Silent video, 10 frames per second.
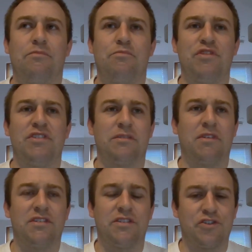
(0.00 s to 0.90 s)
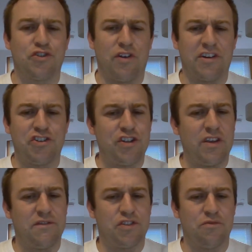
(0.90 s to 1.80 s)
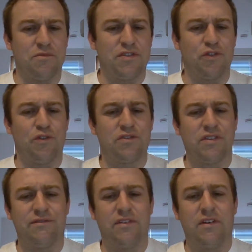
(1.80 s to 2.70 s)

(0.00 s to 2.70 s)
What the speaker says: principally to try and achieve some sort of